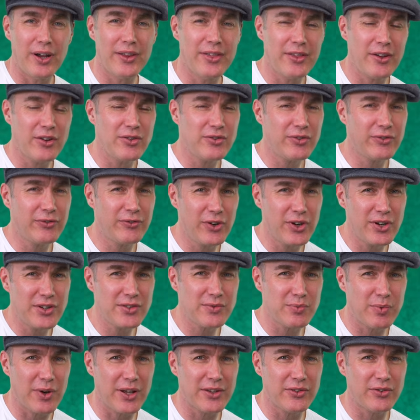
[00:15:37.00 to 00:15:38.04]
Those
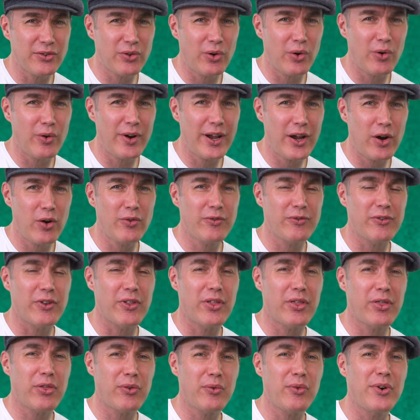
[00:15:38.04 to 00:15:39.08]
first ones are all held for
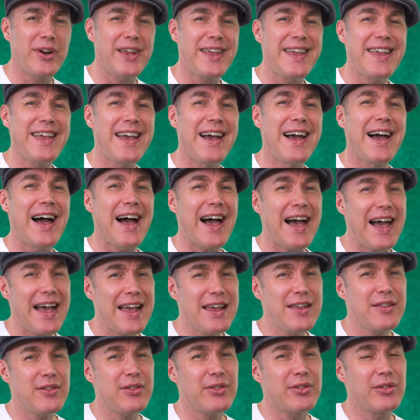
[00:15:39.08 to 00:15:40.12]
three
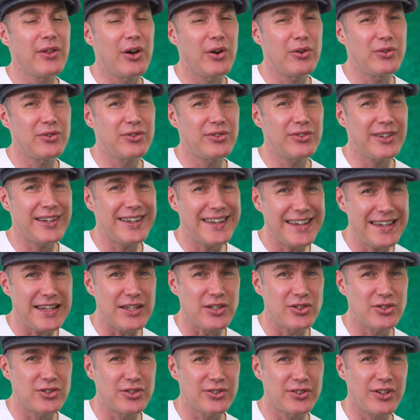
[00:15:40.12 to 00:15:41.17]
eighth notes
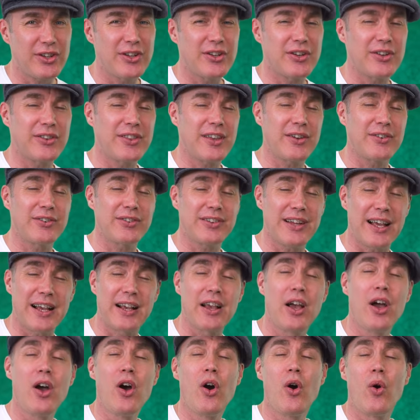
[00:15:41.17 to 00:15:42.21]
each. So you could think it was like
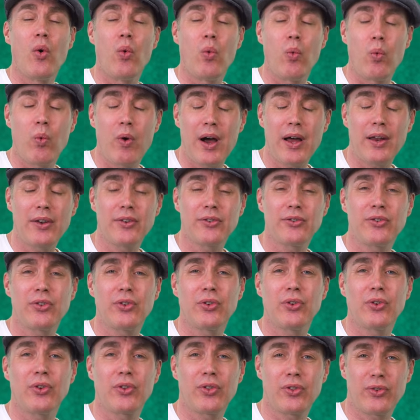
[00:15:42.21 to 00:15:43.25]
one,
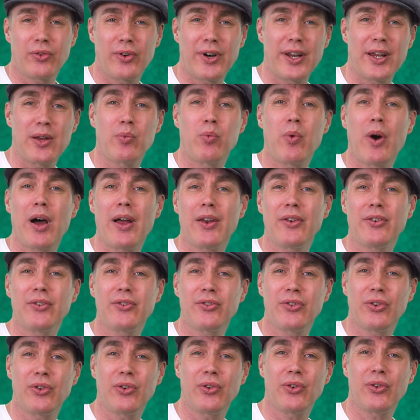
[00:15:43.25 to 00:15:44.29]
two, three,
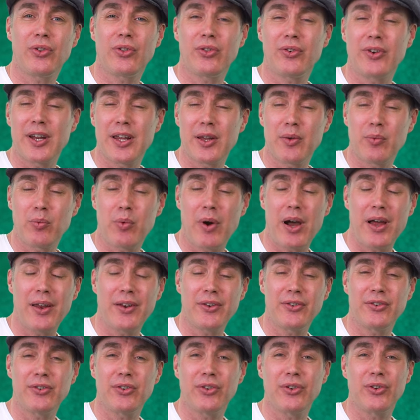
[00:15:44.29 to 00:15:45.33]
one, two, three, one,
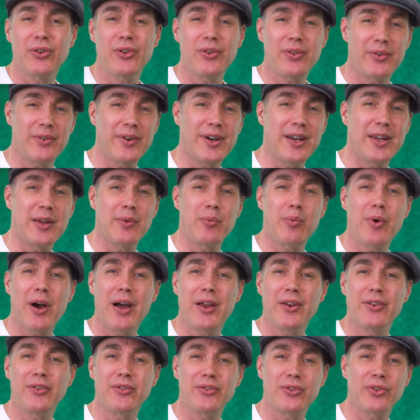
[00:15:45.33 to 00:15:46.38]
two, three,
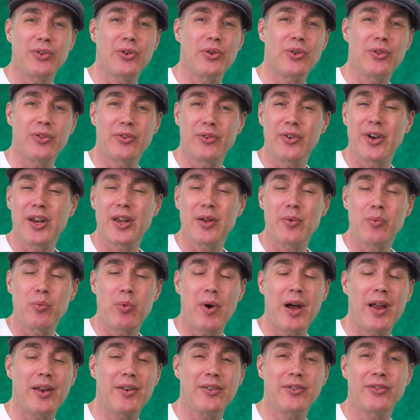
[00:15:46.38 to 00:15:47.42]
one, two, three,
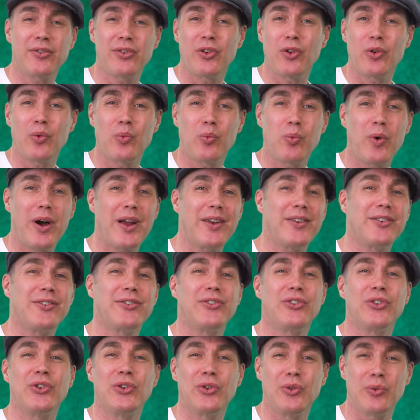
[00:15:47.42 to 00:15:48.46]
one, two, one, two,